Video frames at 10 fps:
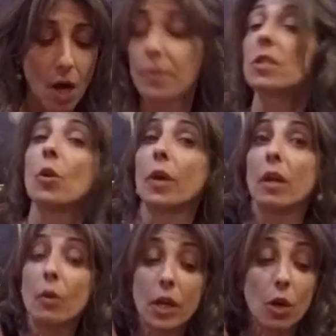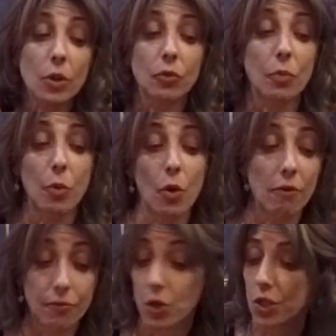So here we go with the report
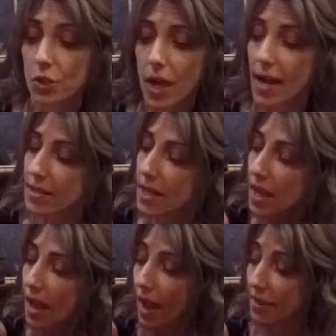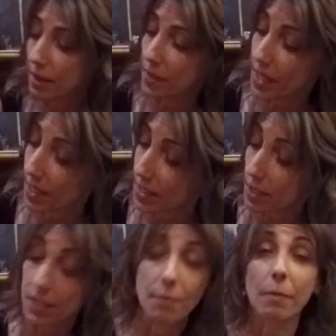first, you guys, and then I'm going to get into
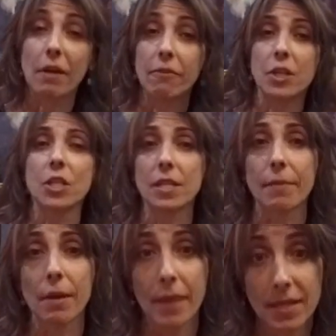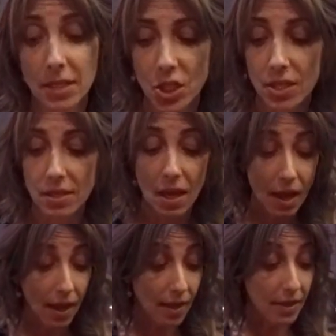some of my visions and my messages,
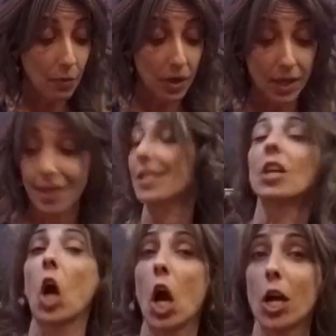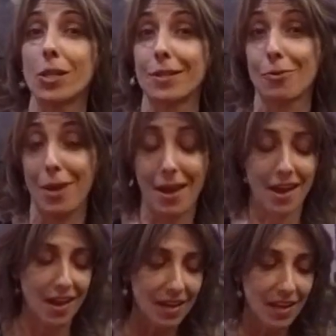and then we're going to get into the cards,
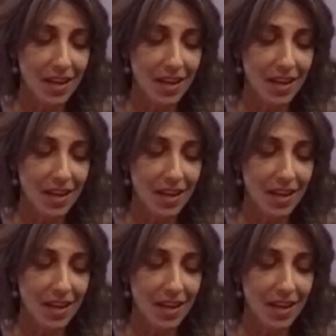okay?